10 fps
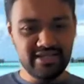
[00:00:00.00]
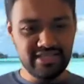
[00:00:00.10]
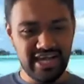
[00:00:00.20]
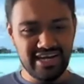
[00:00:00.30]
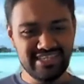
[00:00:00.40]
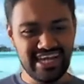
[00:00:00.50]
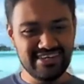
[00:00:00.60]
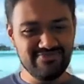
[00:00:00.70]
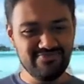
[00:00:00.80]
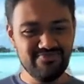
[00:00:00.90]
That
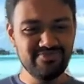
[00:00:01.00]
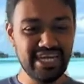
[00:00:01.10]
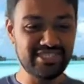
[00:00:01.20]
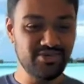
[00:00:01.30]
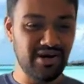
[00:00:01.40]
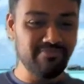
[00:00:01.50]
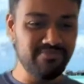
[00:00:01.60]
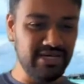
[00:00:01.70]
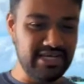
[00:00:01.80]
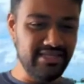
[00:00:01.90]
gets you up
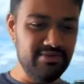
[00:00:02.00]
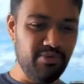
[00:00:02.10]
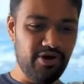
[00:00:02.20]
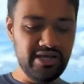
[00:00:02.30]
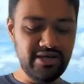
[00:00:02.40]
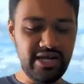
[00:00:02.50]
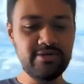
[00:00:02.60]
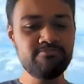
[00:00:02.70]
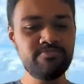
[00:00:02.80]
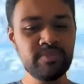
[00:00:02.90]
in the morning, right?
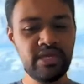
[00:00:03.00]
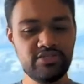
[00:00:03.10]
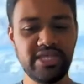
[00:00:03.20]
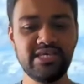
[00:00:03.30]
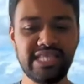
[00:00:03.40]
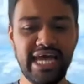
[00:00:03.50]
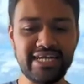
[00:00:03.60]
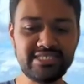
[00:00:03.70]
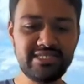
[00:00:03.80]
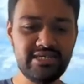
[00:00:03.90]
So I think
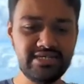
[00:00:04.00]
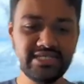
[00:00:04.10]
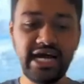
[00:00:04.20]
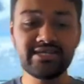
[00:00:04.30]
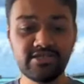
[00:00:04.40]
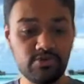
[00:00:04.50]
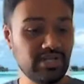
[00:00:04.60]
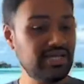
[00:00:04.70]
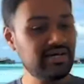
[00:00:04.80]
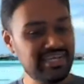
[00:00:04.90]
that's the
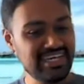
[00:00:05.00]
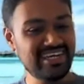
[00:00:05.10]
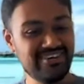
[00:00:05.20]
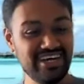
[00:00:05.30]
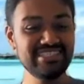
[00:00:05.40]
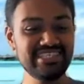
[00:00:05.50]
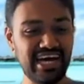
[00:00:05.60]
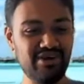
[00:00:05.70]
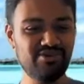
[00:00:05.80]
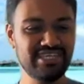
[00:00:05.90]
only career advice I
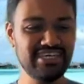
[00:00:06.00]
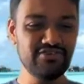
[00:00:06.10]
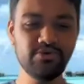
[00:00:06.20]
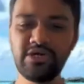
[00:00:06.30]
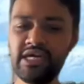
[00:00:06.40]
would give you.